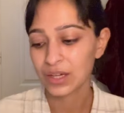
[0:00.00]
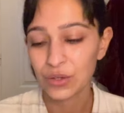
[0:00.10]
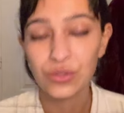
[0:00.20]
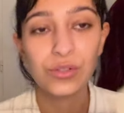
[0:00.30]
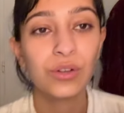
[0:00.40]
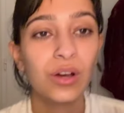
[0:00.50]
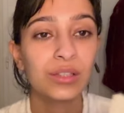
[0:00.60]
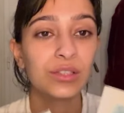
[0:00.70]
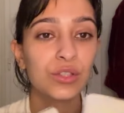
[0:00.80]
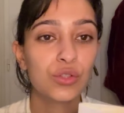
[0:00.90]
also got
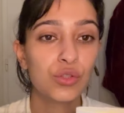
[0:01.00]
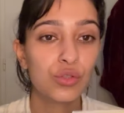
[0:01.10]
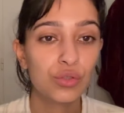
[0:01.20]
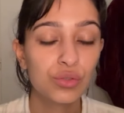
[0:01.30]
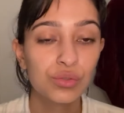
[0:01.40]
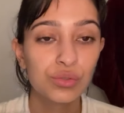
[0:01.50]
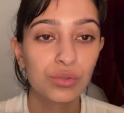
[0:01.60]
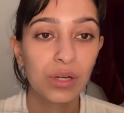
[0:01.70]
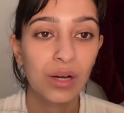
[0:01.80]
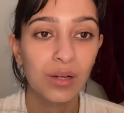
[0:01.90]
these
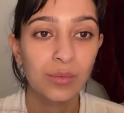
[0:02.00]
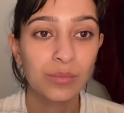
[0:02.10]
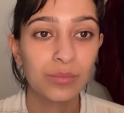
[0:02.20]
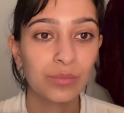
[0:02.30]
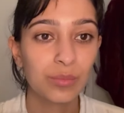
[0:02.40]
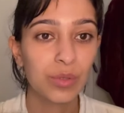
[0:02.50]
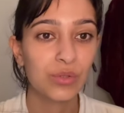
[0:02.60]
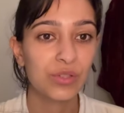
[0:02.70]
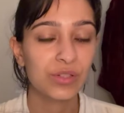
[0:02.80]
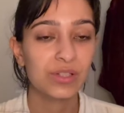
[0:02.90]
two
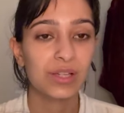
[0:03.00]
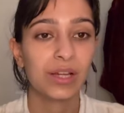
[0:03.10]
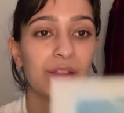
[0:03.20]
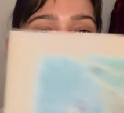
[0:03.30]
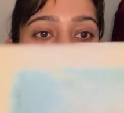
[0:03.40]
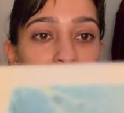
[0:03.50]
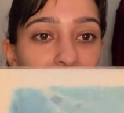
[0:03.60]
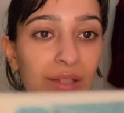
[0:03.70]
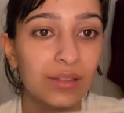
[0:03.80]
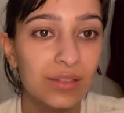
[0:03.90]
posters kind of things,
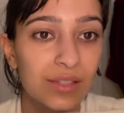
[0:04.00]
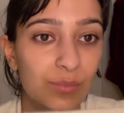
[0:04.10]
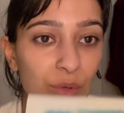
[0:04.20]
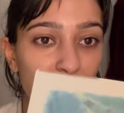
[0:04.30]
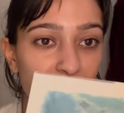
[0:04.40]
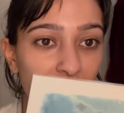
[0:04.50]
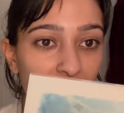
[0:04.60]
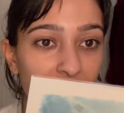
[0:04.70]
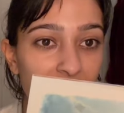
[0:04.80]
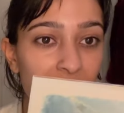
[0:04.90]
like these
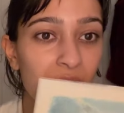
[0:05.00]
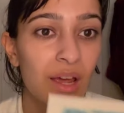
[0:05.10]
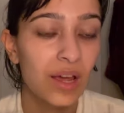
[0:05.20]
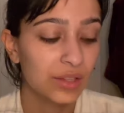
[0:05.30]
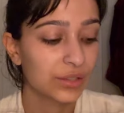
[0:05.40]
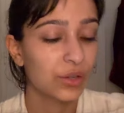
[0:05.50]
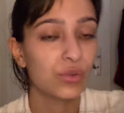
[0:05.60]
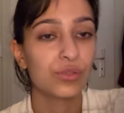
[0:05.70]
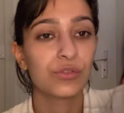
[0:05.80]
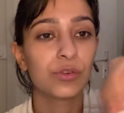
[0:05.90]
postcards. They're
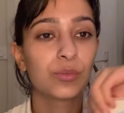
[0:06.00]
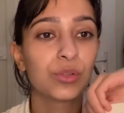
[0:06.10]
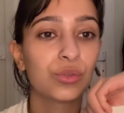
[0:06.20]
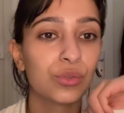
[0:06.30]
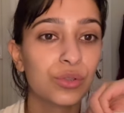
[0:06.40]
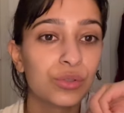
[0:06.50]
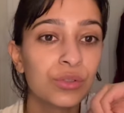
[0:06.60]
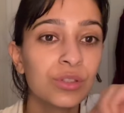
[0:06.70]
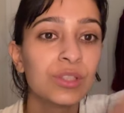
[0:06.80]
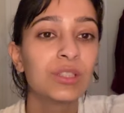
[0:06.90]
also from Totoro.
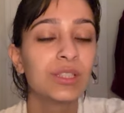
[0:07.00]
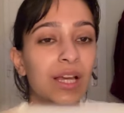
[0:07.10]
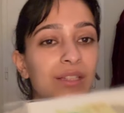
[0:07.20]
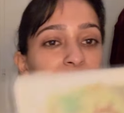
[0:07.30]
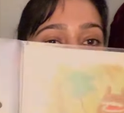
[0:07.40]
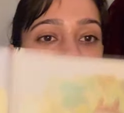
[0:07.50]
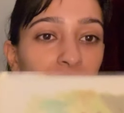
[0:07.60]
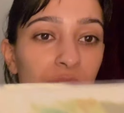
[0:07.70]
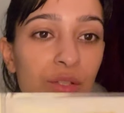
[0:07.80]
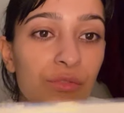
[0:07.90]
This one
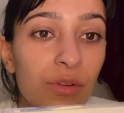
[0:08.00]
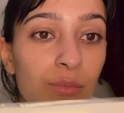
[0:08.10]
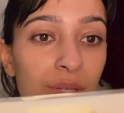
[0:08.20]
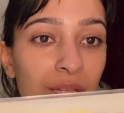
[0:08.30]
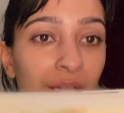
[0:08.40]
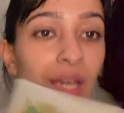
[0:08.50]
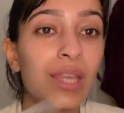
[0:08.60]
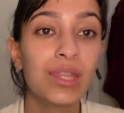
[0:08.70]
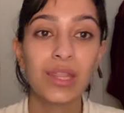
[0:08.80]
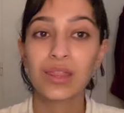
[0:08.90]
is for me, and
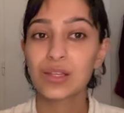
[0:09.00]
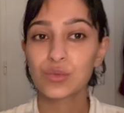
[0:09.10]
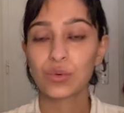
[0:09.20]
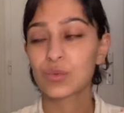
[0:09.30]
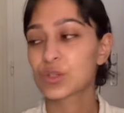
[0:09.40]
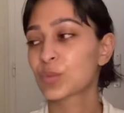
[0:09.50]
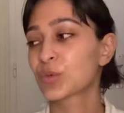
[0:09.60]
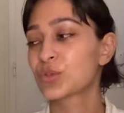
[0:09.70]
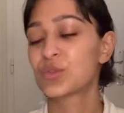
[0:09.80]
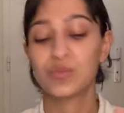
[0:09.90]
then this one was
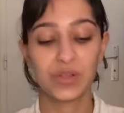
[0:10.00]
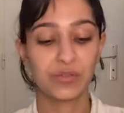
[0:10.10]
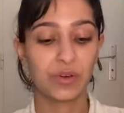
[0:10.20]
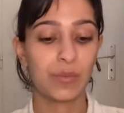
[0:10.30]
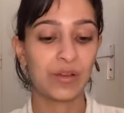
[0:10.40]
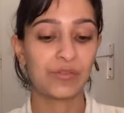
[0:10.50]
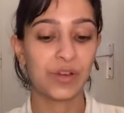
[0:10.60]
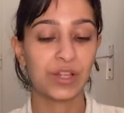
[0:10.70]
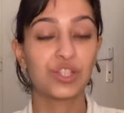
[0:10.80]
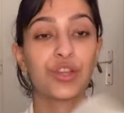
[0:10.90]
supposed to be for my
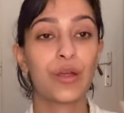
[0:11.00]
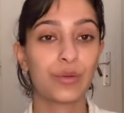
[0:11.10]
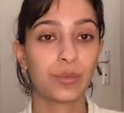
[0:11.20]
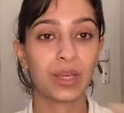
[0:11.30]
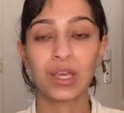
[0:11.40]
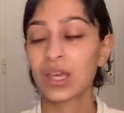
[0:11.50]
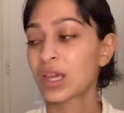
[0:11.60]
friend Jeremy,